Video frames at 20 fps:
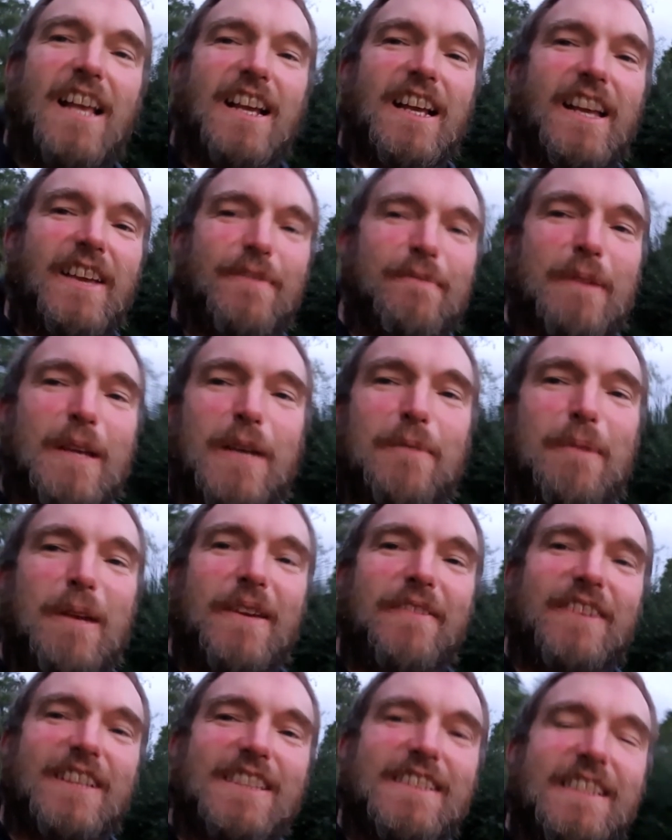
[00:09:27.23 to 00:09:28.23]
gave me a
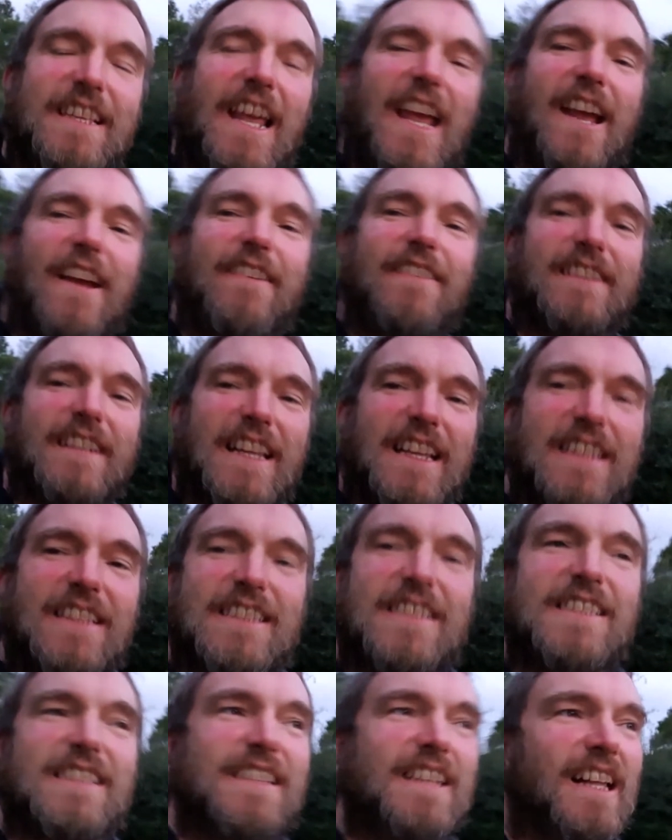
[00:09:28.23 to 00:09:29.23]
bit of a stare and then
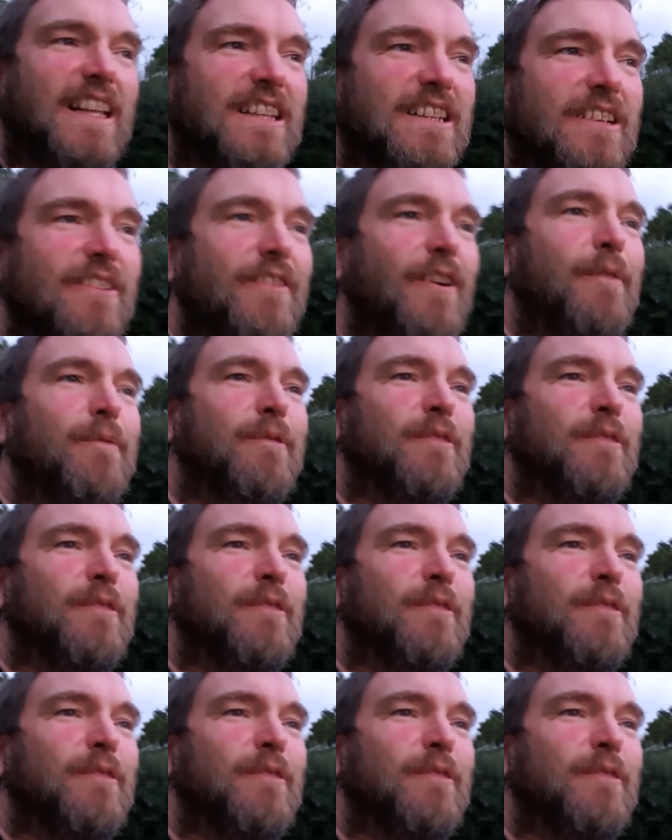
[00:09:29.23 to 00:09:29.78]
scuttled off up